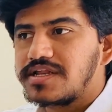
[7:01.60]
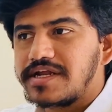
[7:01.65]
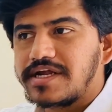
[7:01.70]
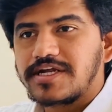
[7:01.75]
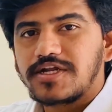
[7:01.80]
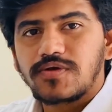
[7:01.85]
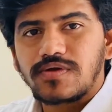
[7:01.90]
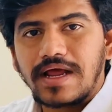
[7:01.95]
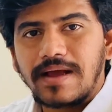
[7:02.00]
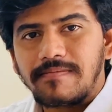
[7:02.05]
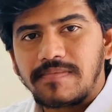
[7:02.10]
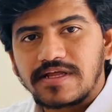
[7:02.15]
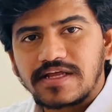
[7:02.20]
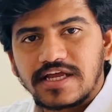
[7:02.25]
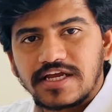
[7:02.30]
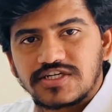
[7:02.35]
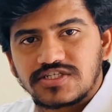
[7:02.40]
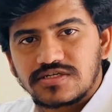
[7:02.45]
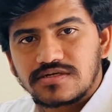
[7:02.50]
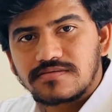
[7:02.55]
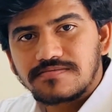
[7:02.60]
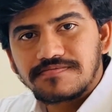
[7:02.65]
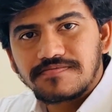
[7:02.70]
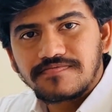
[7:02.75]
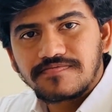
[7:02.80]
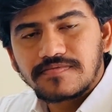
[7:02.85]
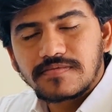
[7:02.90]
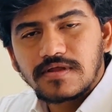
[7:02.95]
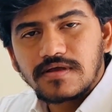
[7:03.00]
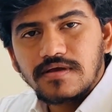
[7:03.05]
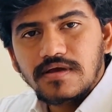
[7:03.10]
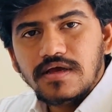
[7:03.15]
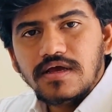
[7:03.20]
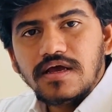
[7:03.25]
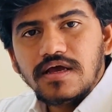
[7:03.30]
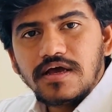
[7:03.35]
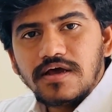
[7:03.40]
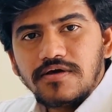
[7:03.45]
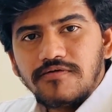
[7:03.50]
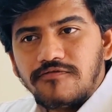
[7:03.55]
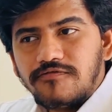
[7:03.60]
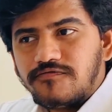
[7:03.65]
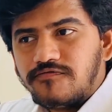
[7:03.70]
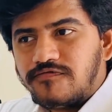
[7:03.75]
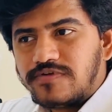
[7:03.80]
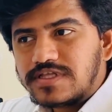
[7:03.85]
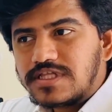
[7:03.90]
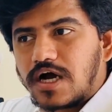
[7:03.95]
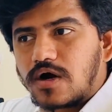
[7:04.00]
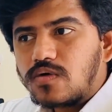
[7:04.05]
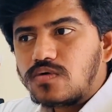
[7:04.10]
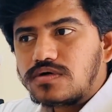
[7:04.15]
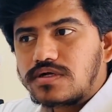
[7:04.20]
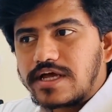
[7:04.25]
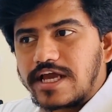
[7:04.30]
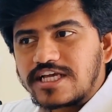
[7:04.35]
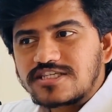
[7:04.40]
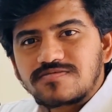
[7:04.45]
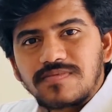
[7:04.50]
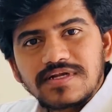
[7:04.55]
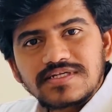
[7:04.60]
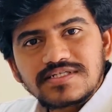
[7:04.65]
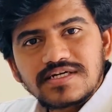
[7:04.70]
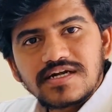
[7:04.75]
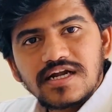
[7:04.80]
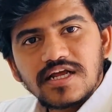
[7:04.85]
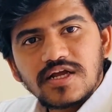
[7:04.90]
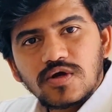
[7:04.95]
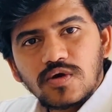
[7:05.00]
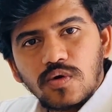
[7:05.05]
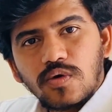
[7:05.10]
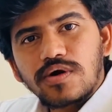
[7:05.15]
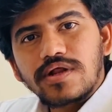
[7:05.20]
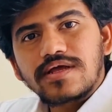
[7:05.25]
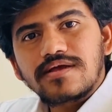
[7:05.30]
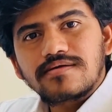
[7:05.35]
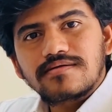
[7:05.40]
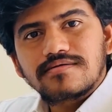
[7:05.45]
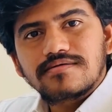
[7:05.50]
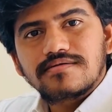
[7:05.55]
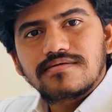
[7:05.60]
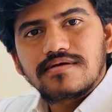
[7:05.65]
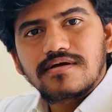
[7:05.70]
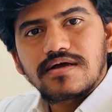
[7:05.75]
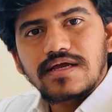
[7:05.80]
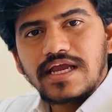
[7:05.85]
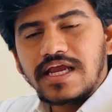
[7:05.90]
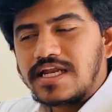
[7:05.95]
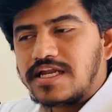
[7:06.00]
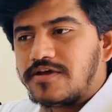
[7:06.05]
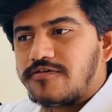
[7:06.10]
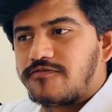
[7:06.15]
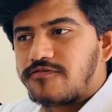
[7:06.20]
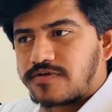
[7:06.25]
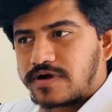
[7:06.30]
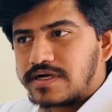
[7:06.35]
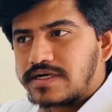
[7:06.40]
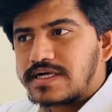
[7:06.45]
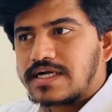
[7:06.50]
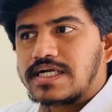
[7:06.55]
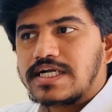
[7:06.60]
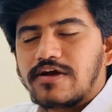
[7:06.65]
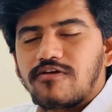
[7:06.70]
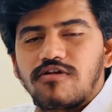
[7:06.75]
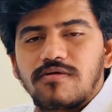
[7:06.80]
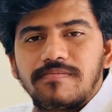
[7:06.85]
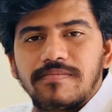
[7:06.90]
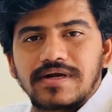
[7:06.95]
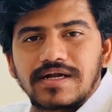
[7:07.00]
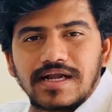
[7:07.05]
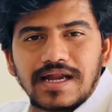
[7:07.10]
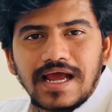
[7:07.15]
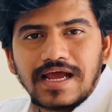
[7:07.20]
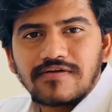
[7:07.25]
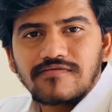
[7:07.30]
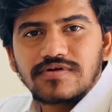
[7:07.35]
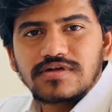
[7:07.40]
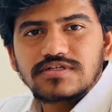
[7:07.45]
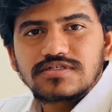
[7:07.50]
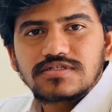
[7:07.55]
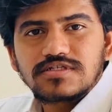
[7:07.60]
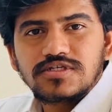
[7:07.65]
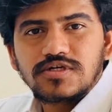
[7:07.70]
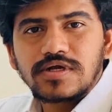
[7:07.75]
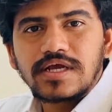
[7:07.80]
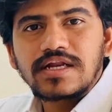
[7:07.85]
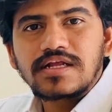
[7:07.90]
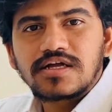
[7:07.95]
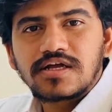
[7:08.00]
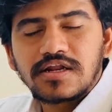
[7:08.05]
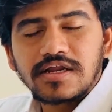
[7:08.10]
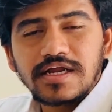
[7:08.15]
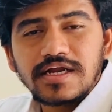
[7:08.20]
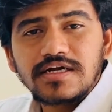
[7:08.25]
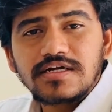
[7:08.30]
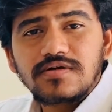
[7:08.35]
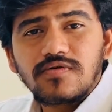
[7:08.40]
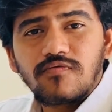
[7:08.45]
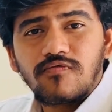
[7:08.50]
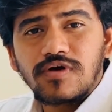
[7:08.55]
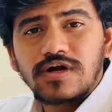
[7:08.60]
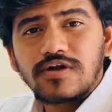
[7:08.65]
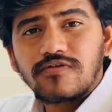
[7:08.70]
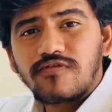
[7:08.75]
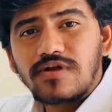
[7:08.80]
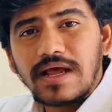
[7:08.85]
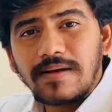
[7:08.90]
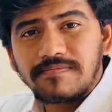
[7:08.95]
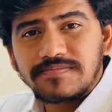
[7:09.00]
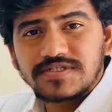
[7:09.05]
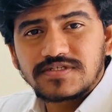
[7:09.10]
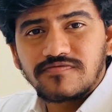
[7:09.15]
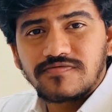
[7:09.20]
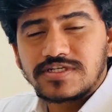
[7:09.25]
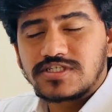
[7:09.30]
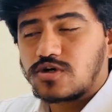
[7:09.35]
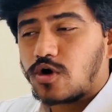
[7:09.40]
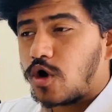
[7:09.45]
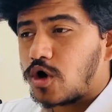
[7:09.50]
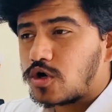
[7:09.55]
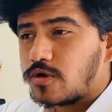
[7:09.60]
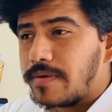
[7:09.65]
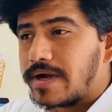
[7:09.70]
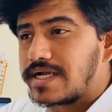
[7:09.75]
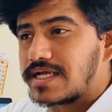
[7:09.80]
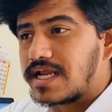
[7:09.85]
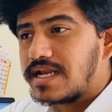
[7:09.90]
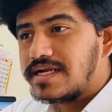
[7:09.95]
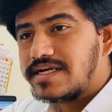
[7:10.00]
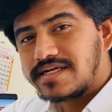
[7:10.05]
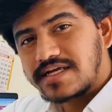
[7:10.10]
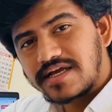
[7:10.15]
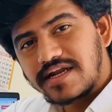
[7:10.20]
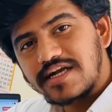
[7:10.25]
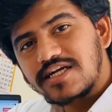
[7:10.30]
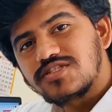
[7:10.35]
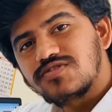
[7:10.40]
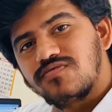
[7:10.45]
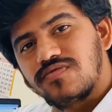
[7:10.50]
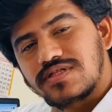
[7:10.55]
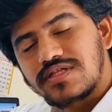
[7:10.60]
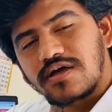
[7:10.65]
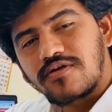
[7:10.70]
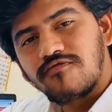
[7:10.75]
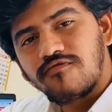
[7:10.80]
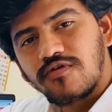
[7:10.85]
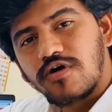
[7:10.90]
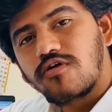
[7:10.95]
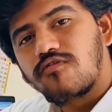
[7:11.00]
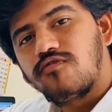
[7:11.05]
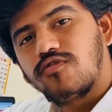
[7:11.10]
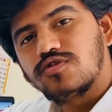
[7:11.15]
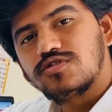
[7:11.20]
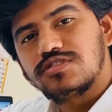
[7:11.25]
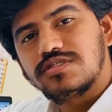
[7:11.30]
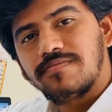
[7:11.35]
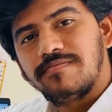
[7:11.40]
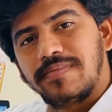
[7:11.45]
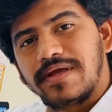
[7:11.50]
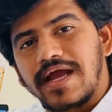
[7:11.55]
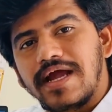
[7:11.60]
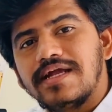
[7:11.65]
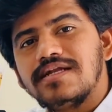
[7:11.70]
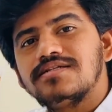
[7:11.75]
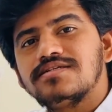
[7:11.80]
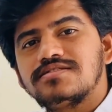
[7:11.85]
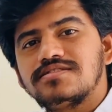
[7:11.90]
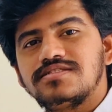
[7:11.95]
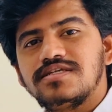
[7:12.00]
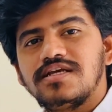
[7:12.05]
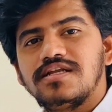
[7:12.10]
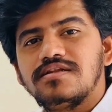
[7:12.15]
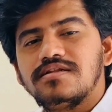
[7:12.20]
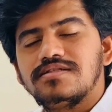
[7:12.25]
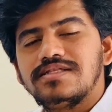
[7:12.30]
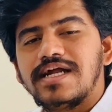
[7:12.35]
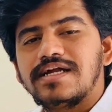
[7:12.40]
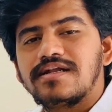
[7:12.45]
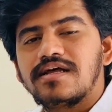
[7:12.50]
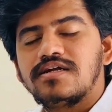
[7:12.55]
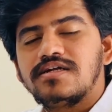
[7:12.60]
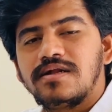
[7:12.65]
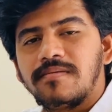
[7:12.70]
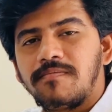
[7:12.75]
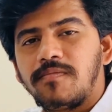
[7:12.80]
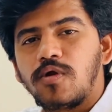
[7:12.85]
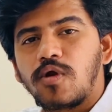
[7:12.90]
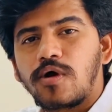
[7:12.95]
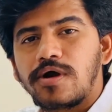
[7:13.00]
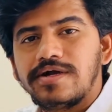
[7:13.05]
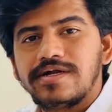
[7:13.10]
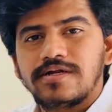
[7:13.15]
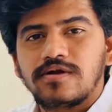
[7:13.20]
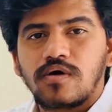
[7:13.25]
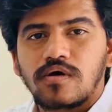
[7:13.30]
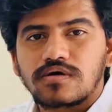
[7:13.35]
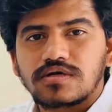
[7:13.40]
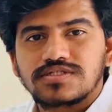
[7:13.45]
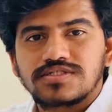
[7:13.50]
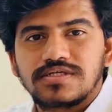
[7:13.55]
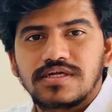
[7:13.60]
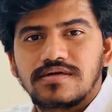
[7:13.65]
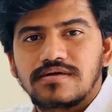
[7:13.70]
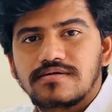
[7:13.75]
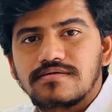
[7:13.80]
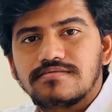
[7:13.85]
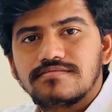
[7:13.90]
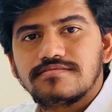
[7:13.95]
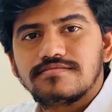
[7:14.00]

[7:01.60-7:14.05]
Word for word: create your application without explicitly coding any front end development language. You can create wonderful apps which automatically integrates with our workflows behind the scene that are deployed in Orchestrator.